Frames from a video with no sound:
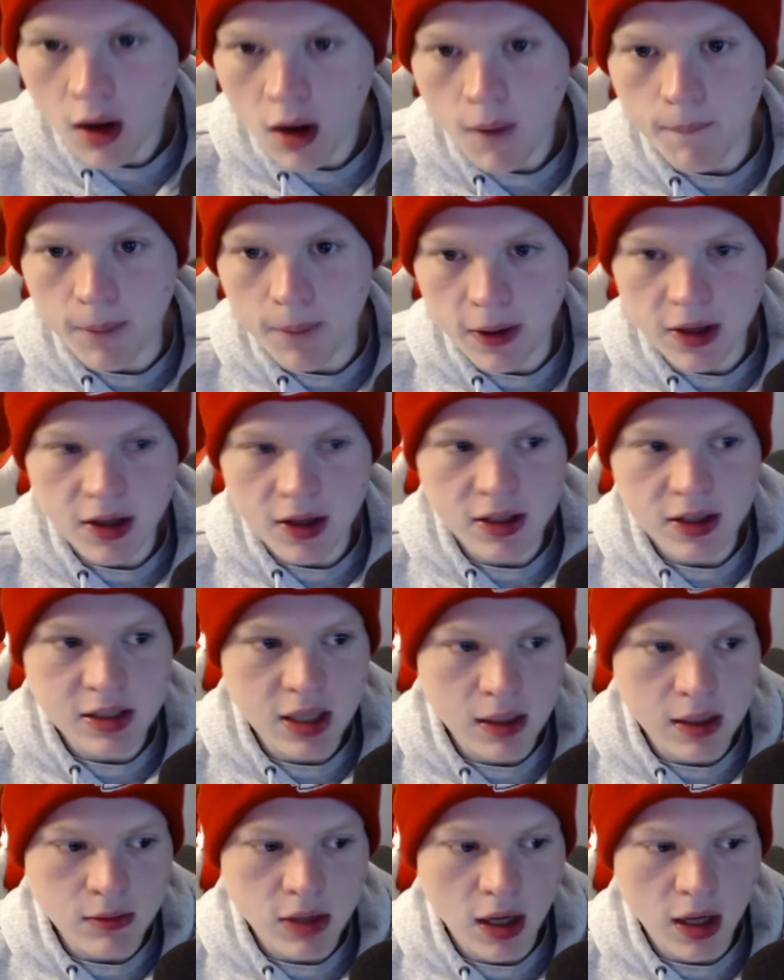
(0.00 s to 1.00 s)
But at the
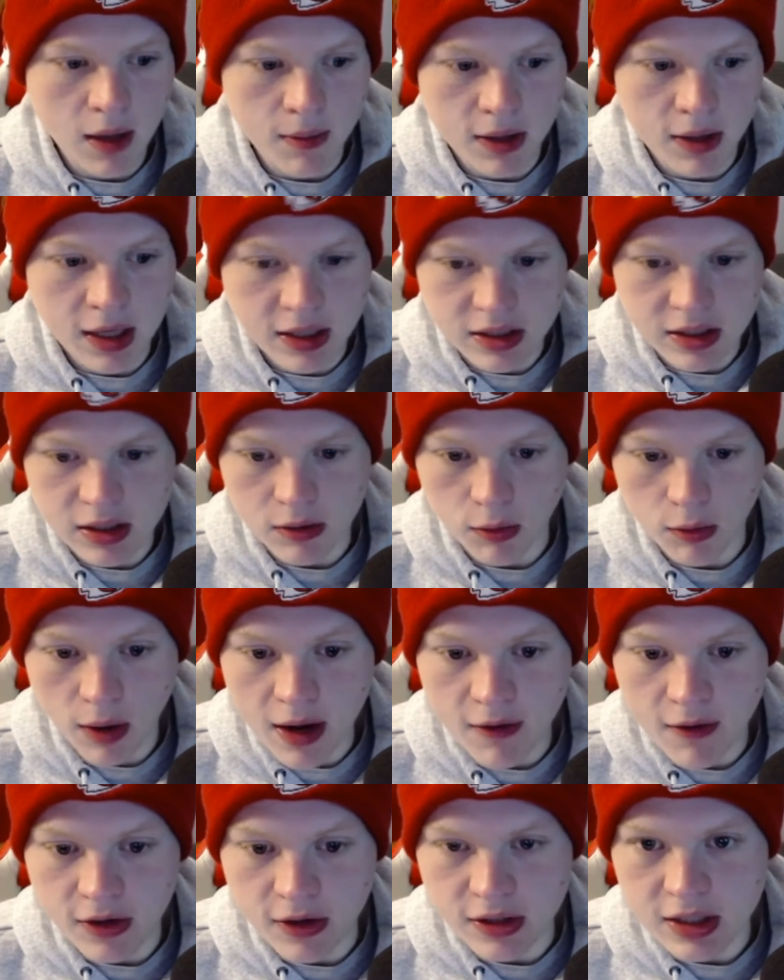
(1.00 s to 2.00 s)
same time, against the
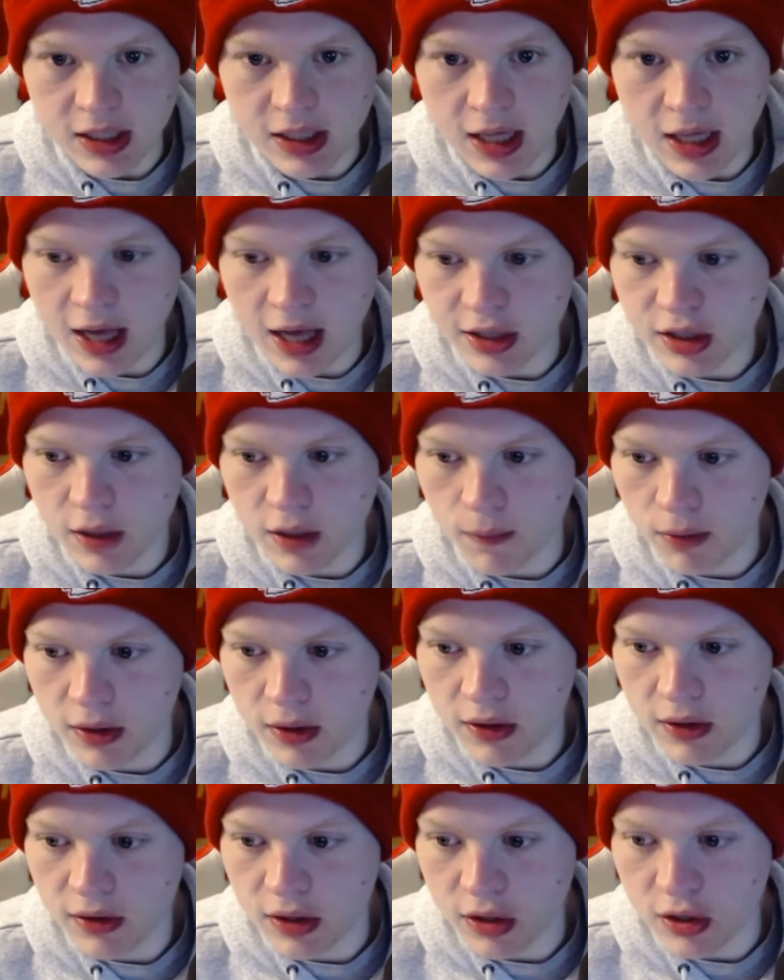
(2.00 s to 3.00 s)
Ravens, he has
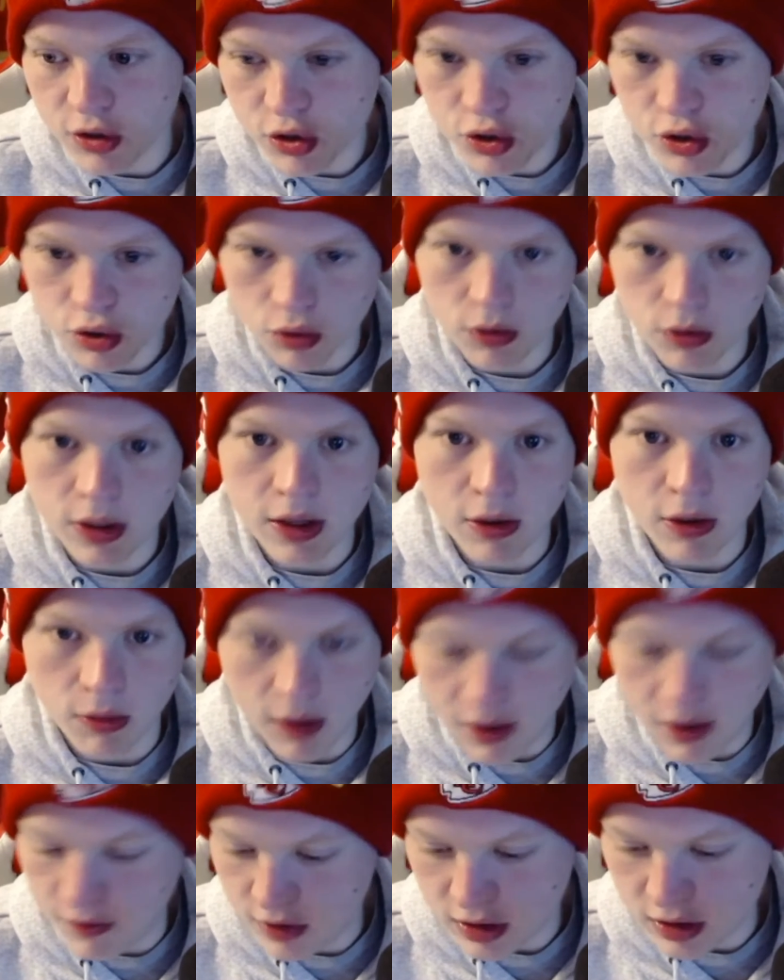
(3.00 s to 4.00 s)
completely destroyed the
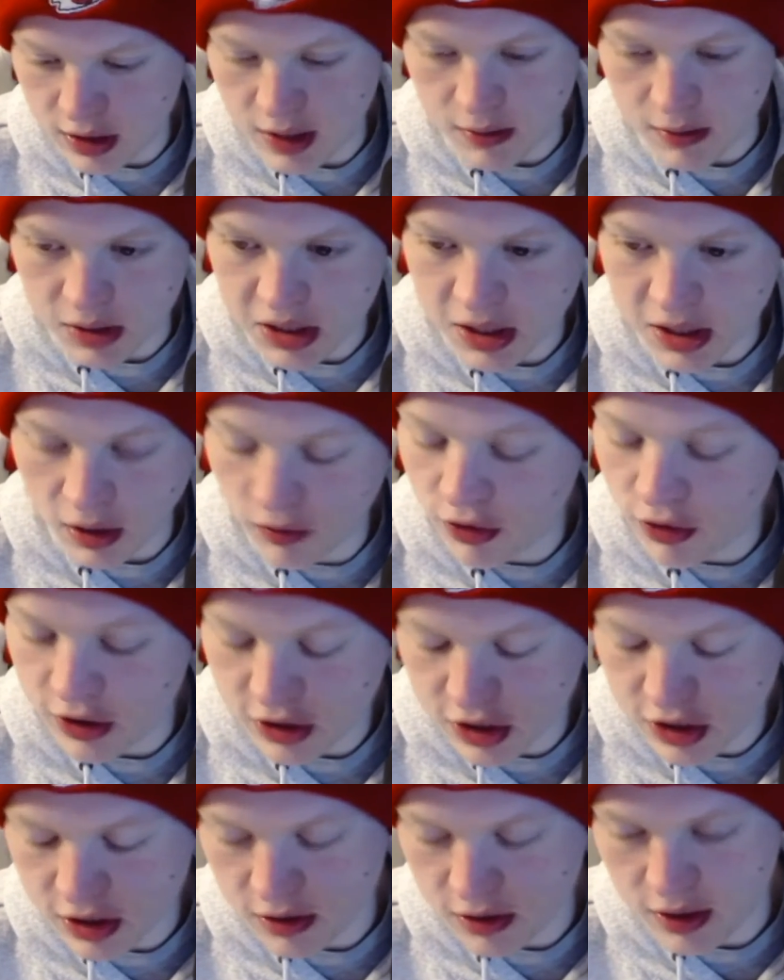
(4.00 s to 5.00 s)
Ravens himself
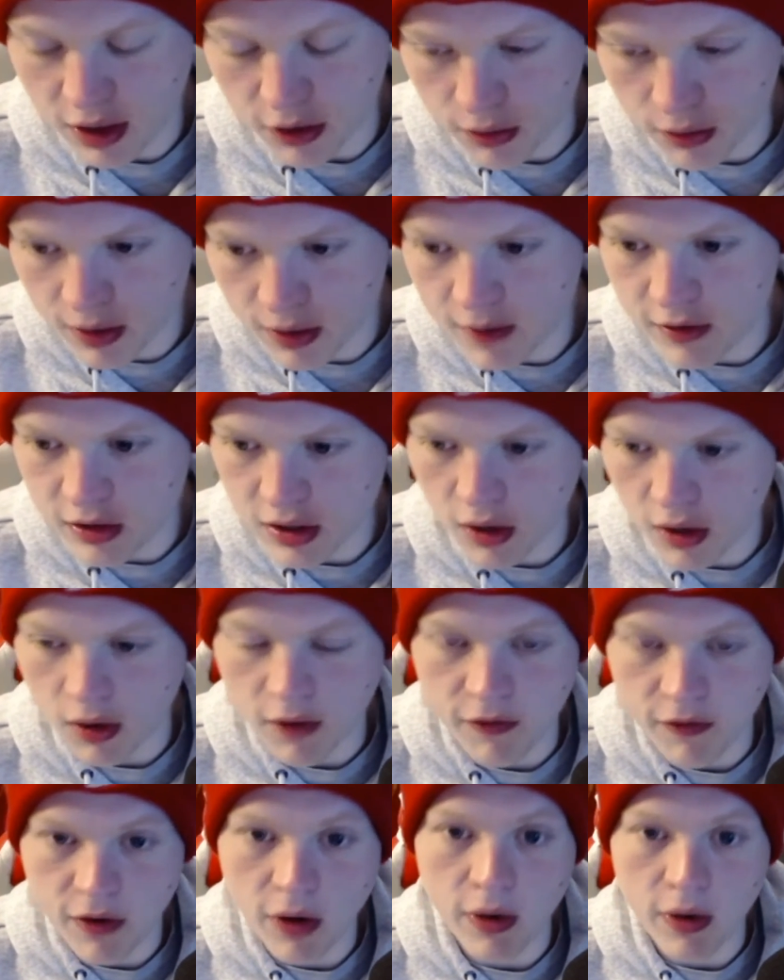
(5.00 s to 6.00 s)
this year. Now, the Ravens are
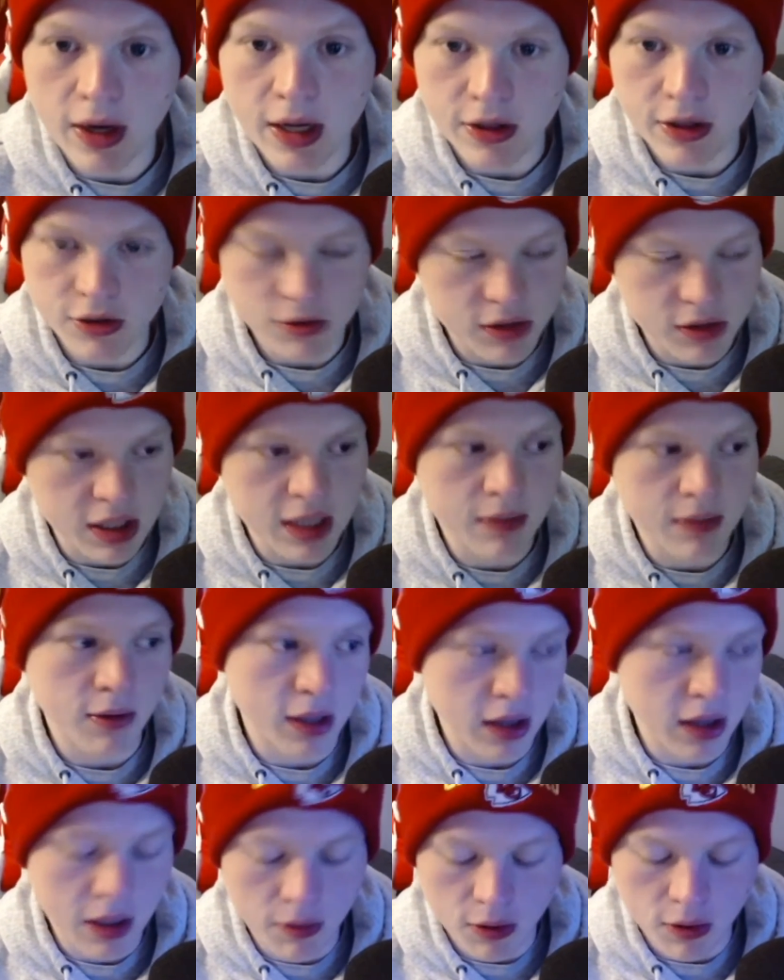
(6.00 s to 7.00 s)
a very injured team
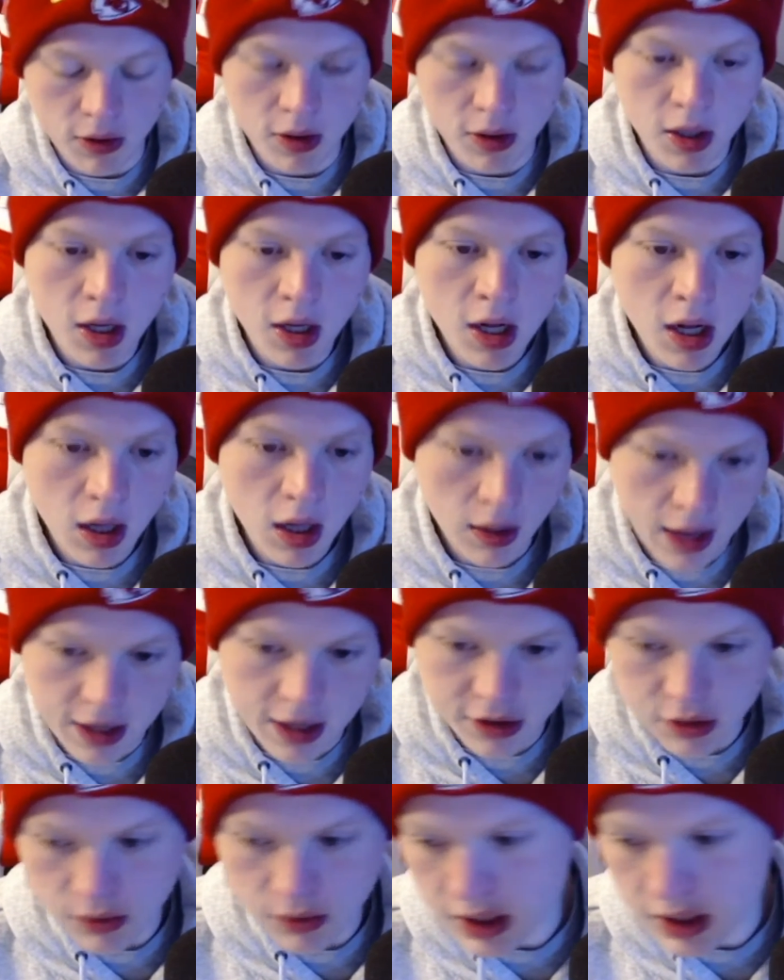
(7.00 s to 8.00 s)
like they were
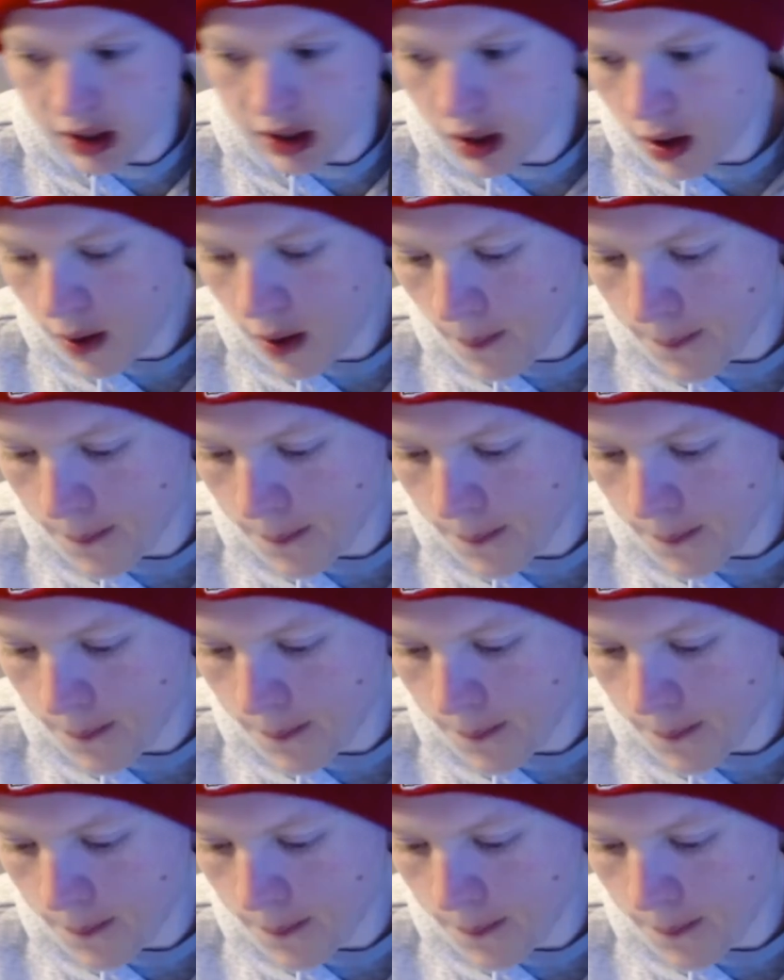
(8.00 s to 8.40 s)
last week.